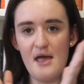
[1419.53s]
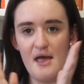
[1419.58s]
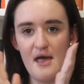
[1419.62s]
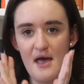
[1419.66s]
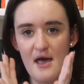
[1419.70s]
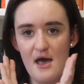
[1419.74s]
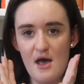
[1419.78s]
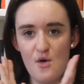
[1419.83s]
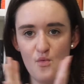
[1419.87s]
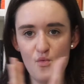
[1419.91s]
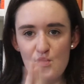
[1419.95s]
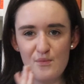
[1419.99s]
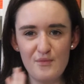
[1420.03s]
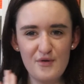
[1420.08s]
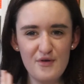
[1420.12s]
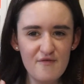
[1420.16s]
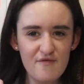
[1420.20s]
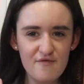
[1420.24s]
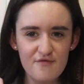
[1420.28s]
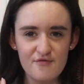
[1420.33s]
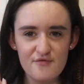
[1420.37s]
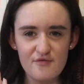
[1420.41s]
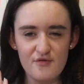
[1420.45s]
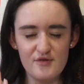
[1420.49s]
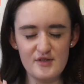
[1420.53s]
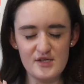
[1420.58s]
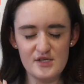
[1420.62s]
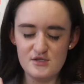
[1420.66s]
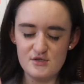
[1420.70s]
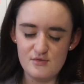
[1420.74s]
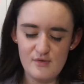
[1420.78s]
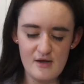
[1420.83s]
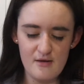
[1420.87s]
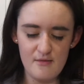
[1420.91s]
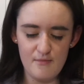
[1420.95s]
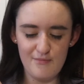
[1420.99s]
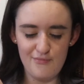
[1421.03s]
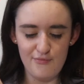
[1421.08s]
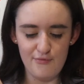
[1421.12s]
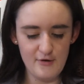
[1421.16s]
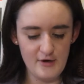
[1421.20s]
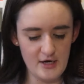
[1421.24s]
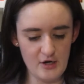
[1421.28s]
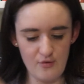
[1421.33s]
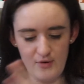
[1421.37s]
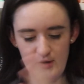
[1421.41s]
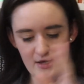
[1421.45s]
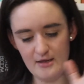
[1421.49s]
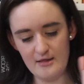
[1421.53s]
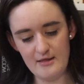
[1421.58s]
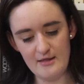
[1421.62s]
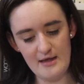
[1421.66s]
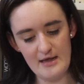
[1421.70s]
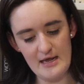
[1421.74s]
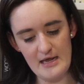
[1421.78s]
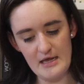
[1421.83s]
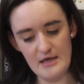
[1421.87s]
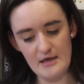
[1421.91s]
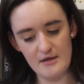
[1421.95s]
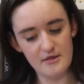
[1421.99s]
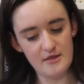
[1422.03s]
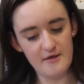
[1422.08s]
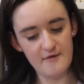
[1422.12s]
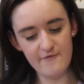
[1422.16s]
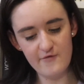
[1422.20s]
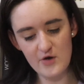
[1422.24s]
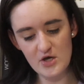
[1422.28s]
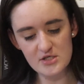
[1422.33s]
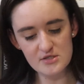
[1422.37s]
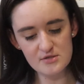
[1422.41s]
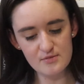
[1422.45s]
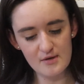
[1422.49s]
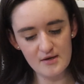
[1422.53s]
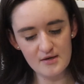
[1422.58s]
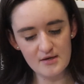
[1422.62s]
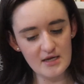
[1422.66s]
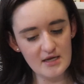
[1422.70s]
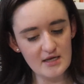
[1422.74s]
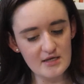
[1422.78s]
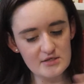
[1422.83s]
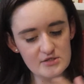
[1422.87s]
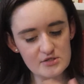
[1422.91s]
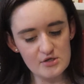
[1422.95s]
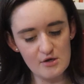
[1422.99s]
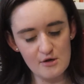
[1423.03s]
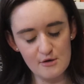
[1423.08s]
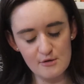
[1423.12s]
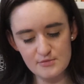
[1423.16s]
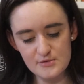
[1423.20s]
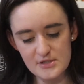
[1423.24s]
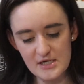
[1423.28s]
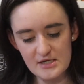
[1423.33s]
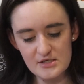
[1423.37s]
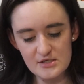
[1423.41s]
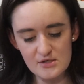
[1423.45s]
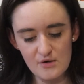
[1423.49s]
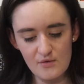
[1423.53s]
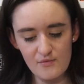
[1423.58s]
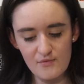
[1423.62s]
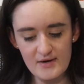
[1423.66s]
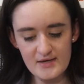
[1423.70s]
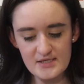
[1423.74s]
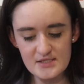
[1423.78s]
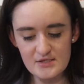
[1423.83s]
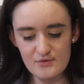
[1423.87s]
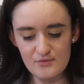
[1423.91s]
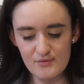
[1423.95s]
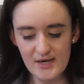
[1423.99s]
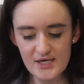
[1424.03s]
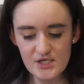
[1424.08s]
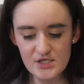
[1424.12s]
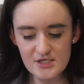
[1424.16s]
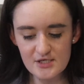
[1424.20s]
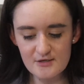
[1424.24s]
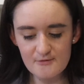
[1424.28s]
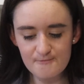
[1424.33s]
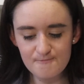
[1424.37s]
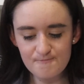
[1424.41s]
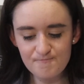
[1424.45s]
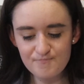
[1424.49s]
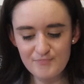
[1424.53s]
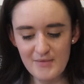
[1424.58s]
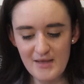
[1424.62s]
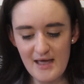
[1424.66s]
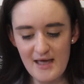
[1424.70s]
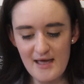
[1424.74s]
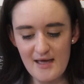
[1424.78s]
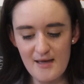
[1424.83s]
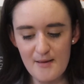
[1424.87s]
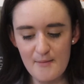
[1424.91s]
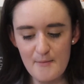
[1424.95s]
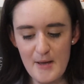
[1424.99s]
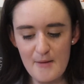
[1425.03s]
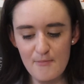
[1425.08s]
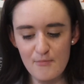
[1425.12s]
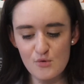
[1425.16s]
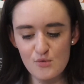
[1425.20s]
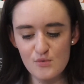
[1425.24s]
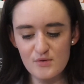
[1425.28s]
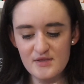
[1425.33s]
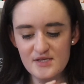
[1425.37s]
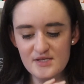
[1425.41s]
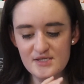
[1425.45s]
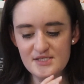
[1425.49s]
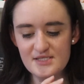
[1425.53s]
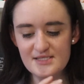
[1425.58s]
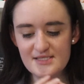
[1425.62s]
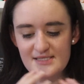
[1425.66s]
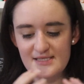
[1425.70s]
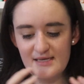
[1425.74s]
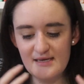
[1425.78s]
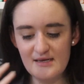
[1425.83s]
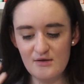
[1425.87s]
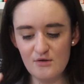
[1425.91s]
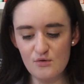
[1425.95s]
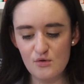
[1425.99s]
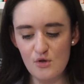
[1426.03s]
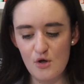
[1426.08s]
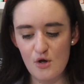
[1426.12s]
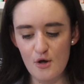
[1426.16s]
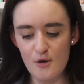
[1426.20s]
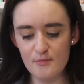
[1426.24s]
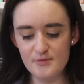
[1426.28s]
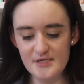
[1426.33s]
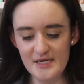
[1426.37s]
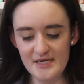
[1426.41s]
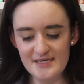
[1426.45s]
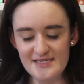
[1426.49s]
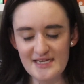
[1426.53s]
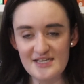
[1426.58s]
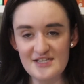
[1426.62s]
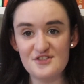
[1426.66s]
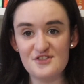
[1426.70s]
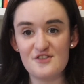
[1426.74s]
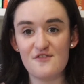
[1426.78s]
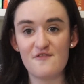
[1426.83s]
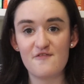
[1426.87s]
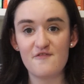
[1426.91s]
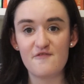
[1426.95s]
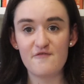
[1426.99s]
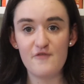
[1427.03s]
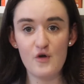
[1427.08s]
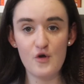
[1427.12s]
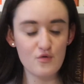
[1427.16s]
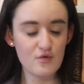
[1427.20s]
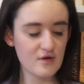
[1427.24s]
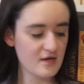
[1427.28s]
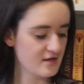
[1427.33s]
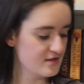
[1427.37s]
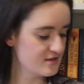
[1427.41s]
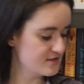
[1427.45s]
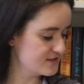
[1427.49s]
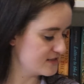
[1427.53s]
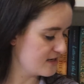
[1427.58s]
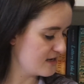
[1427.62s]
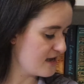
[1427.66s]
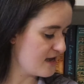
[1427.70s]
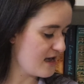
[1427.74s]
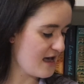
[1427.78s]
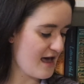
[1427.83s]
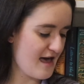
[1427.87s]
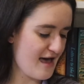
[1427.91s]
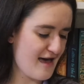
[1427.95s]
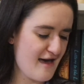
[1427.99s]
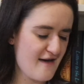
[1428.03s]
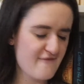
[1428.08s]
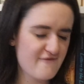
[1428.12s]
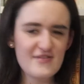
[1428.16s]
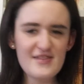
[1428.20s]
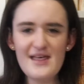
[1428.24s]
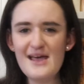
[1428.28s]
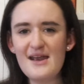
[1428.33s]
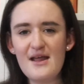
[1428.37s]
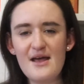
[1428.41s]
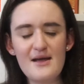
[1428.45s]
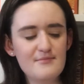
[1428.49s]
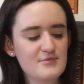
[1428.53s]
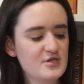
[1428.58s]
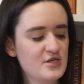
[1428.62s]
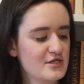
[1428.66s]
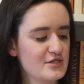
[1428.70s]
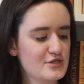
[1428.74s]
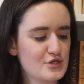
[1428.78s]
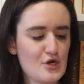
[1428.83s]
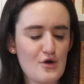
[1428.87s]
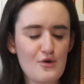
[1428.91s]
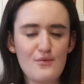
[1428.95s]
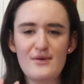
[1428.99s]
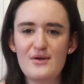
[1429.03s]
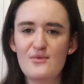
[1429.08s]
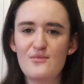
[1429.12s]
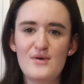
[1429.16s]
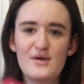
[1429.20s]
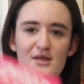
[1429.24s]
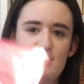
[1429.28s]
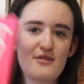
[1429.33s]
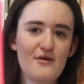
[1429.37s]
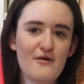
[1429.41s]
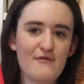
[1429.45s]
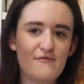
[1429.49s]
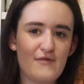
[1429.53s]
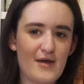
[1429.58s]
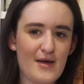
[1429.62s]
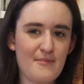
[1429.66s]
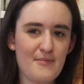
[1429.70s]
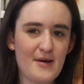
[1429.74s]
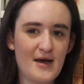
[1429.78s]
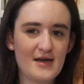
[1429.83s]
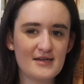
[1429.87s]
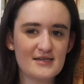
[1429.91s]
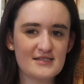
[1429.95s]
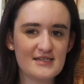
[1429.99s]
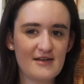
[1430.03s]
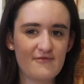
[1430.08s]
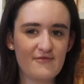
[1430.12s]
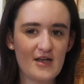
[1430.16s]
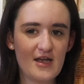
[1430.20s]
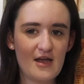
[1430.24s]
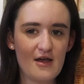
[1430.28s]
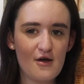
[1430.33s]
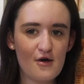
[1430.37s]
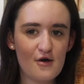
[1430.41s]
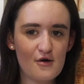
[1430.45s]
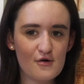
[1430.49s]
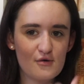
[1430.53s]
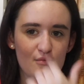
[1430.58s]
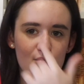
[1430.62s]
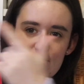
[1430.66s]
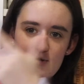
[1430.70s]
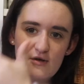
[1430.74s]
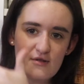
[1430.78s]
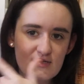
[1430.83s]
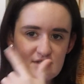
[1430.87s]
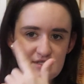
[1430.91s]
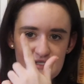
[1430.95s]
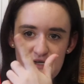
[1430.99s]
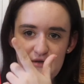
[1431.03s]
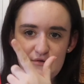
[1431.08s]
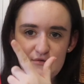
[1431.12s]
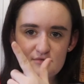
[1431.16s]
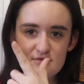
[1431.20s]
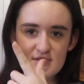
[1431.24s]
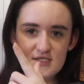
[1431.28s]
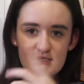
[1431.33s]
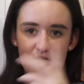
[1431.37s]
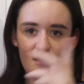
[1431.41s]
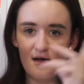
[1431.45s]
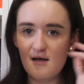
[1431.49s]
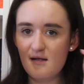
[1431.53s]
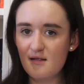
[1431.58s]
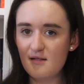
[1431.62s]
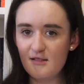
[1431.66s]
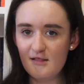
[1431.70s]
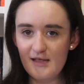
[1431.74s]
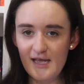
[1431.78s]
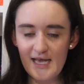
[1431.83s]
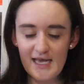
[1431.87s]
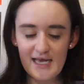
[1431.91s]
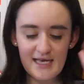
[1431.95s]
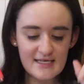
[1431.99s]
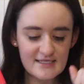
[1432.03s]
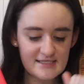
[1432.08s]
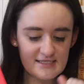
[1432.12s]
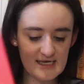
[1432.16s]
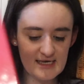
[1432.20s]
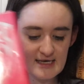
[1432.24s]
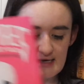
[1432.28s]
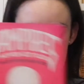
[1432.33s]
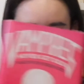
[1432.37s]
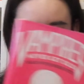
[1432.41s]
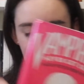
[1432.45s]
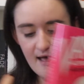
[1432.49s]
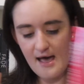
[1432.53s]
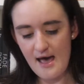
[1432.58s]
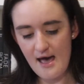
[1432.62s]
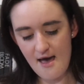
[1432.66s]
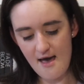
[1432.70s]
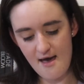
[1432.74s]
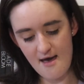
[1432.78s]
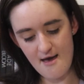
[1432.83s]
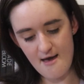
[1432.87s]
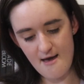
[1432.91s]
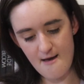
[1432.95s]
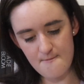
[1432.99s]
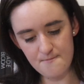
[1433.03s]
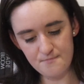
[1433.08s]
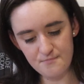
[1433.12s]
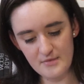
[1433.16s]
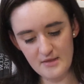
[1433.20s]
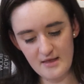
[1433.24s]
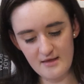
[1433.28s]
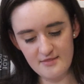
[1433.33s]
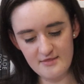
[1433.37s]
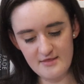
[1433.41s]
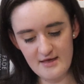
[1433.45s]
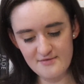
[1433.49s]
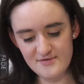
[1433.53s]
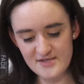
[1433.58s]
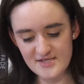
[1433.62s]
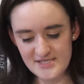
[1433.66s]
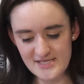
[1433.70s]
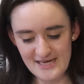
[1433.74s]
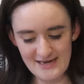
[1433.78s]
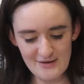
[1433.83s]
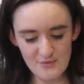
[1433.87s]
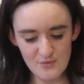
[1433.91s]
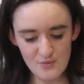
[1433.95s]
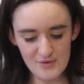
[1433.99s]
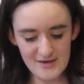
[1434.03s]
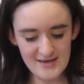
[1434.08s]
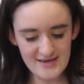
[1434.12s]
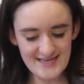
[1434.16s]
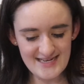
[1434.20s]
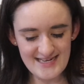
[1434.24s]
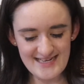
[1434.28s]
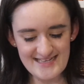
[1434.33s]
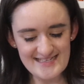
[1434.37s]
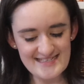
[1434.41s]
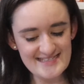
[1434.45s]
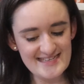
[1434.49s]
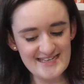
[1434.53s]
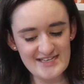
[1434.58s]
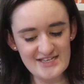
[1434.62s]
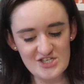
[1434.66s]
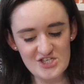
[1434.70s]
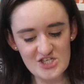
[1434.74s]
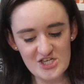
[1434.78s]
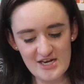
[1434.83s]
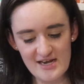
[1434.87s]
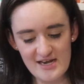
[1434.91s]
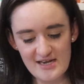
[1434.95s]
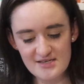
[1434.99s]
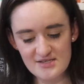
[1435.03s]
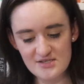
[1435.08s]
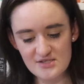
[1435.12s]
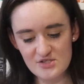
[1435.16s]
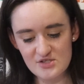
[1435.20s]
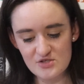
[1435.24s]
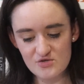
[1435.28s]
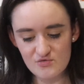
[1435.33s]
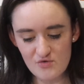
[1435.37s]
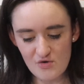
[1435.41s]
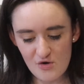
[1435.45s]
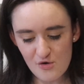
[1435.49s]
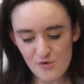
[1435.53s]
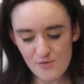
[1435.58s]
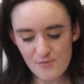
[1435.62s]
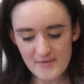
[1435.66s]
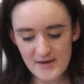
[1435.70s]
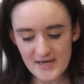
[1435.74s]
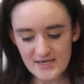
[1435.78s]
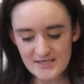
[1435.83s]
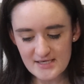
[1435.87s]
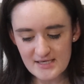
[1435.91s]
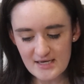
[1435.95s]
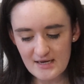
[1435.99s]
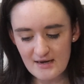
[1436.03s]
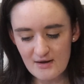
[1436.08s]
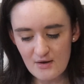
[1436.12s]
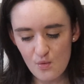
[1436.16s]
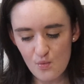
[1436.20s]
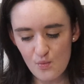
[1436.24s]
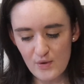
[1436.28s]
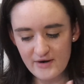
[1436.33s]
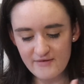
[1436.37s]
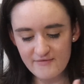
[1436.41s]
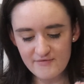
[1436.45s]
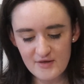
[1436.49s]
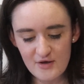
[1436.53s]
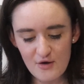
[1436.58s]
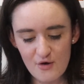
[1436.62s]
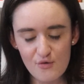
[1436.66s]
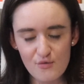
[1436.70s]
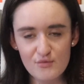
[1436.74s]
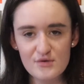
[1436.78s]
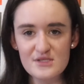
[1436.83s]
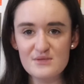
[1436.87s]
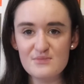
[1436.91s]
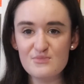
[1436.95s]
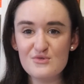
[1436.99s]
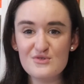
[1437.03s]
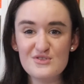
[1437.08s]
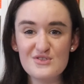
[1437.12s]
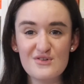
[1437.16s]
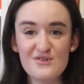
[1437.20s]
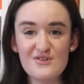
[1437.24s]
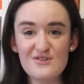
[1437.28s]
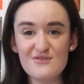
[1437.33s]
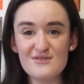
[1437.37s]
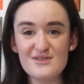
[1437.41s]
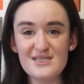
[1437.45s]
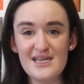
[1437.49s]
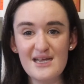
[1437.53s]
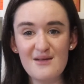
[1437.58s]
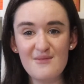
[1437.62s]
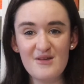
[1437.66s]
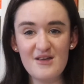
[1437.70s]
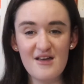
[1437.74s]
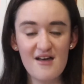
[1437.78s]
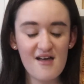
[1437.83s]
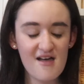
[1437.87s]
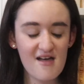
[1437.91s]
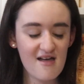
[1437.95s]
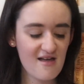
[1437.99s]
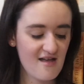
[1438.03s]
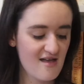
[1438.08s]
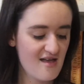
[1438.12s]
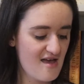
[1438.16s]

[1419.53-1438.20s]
We'll move through this one pretty quickly. The first one is Object Restoration, a book with a single object as the focus. For that, I'm just going with Vampires Never Get Old. We've got the single skull. Easy. Then the second one is Enchanted Scroll Mending, one of the oldest books on your TBR.